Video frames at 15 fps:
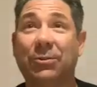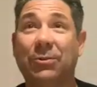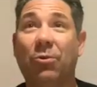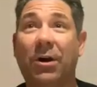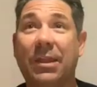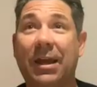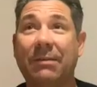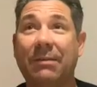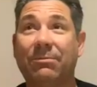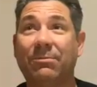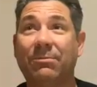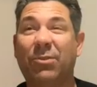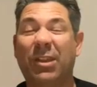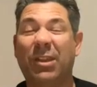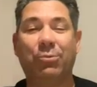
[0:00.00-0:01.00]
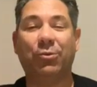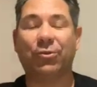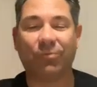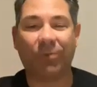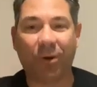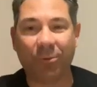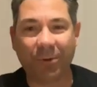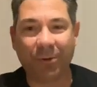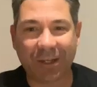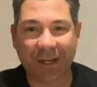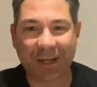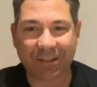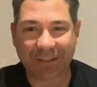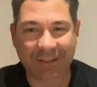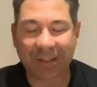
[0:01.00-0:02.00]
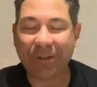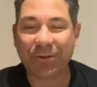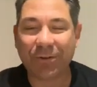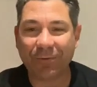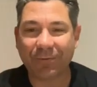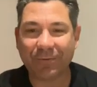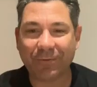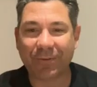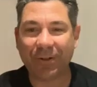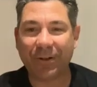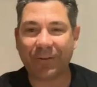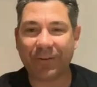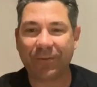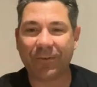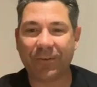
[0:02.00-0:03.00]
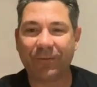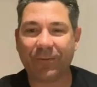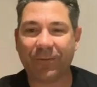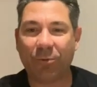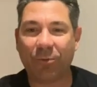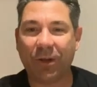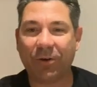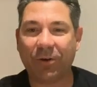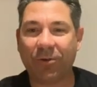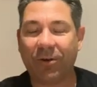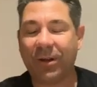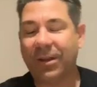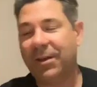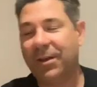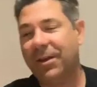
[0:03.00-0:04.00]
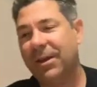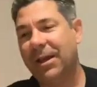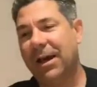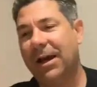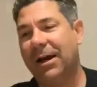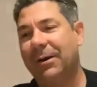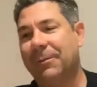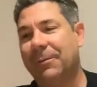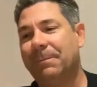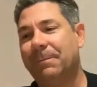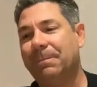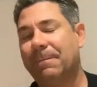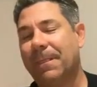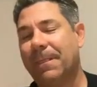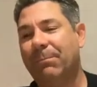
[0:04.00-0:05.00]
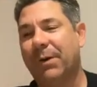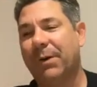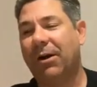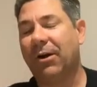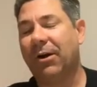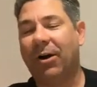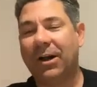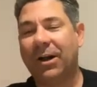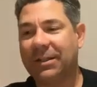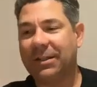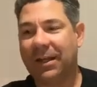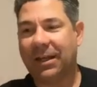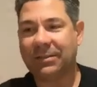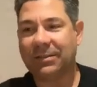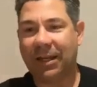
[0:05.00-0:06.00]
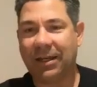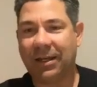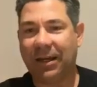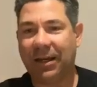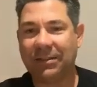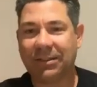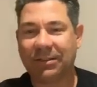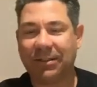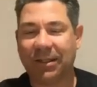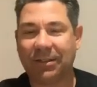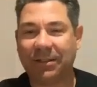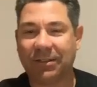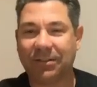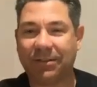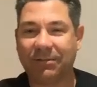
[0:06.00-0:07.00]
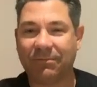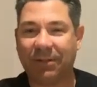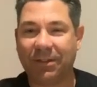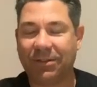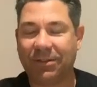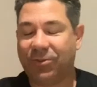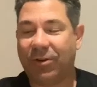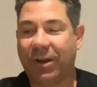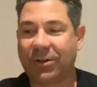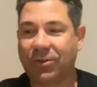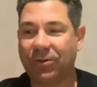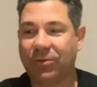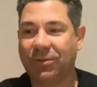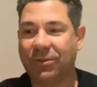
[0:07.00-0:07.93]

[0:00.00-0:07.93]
why they push Roll With It as a single for Morning Glory, but I liked it as a track too.